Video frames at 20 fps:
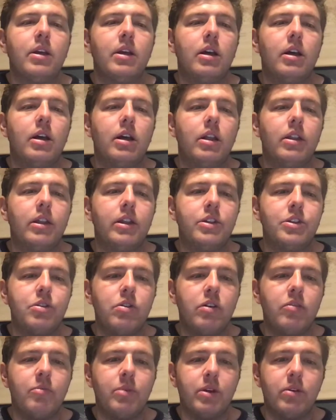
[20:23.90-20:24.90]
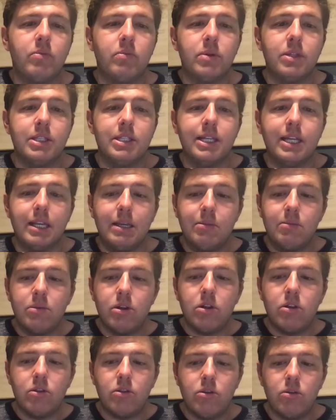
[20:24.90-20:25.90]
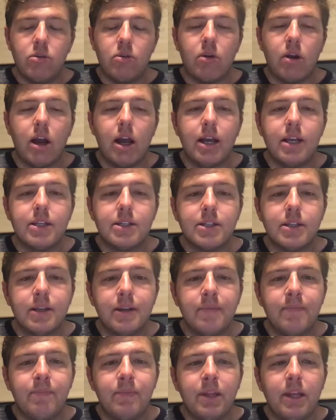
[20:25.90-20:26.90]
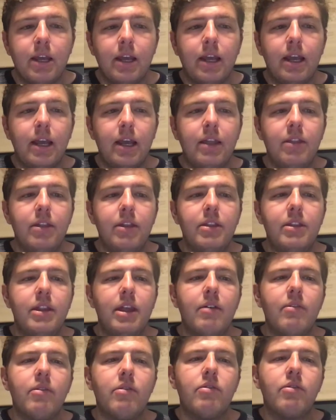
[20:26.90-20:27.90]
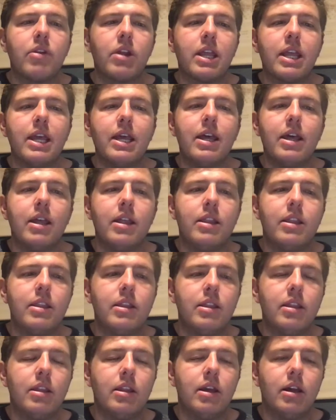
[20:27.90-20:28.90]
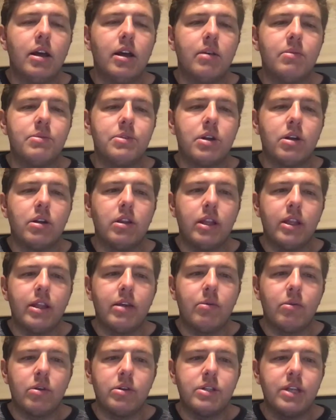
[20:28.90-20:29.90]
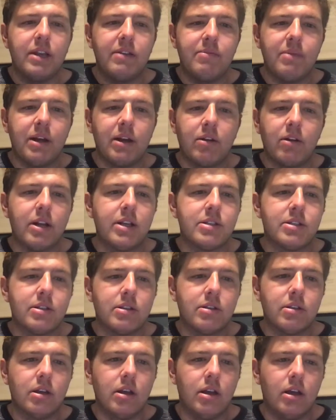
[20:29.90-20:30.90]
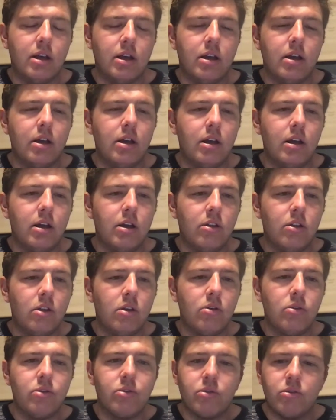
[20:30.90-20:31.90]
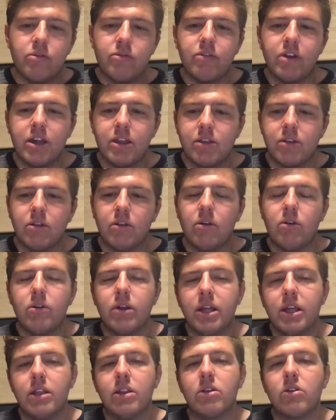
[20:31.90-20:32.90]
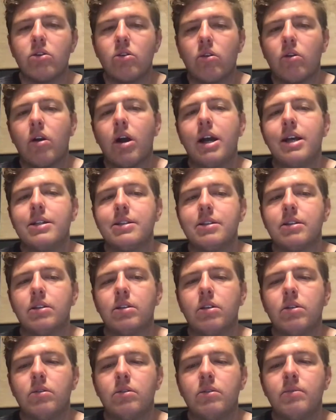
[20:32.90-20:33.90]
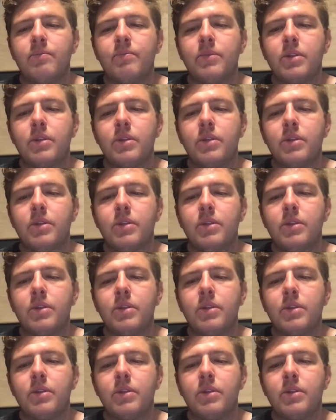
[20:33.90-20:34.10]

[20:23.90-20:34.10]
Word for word: uh, that you have been redeemed through Christ. And then never forget, um, certainly, that we're saved by grace uh, alone, through faith alone, in Christ alone.